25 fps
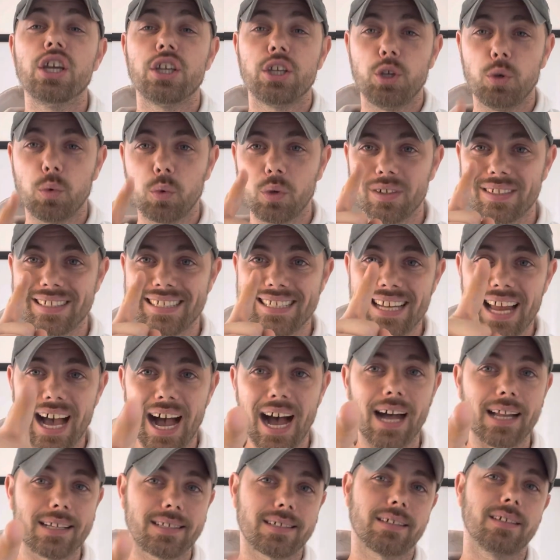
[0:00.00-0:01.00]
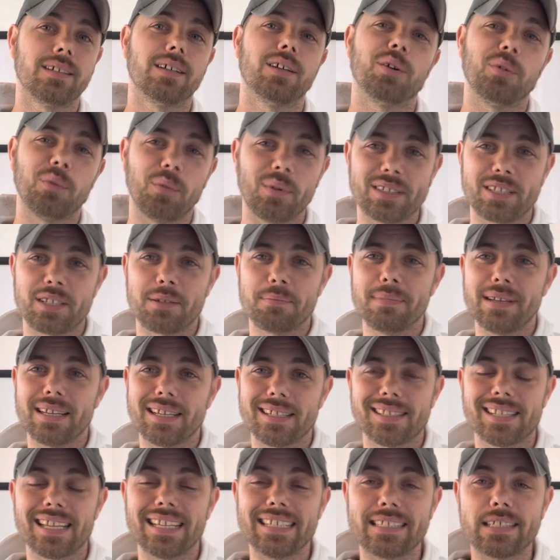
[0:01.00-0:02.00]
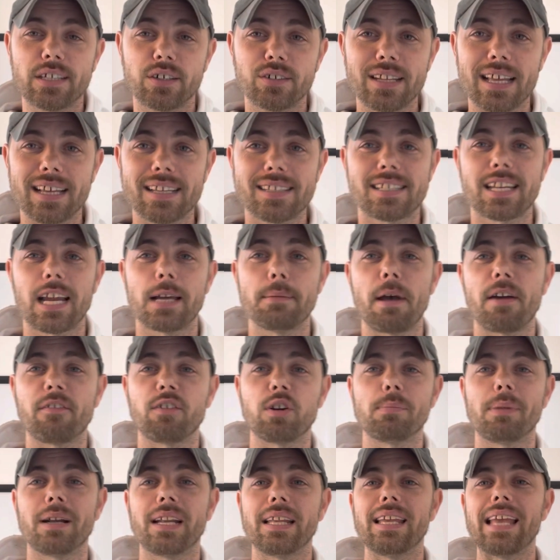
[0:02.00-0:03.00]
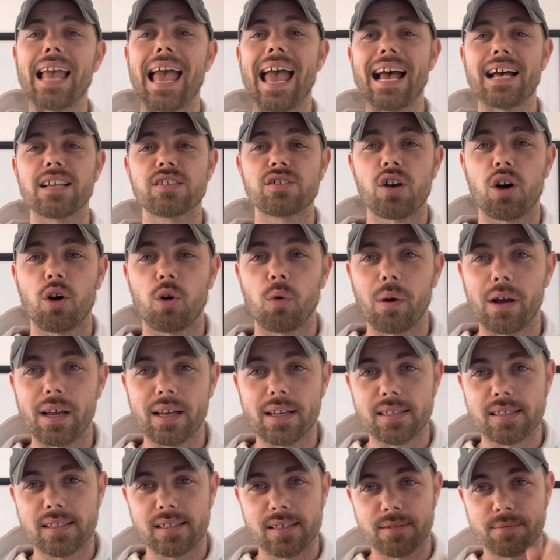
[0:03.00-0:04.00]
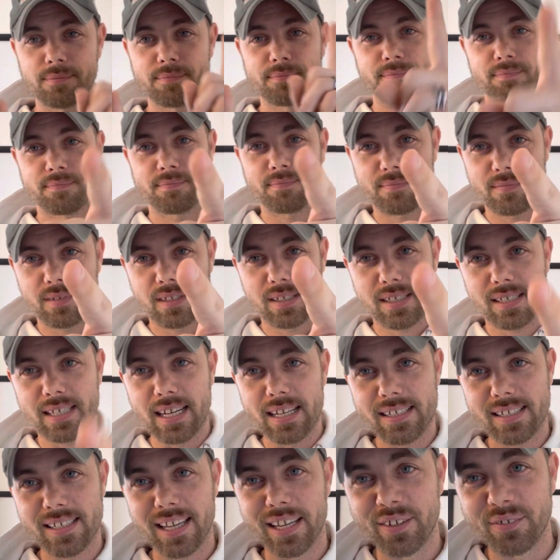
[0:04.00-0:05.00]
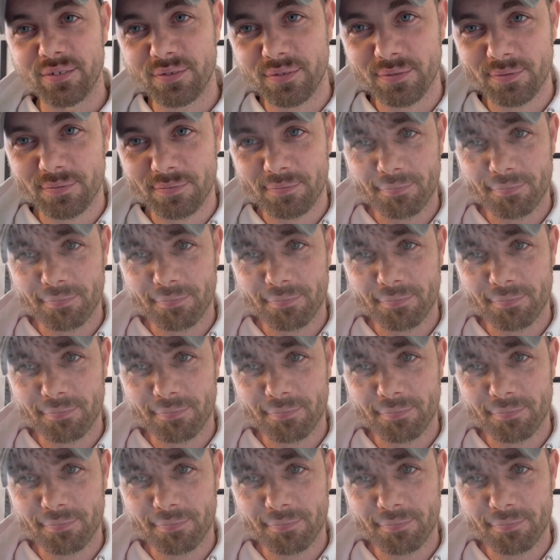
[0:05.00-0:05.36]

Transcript: You will not want to miss. Until next time, everybody, as always, stay safe.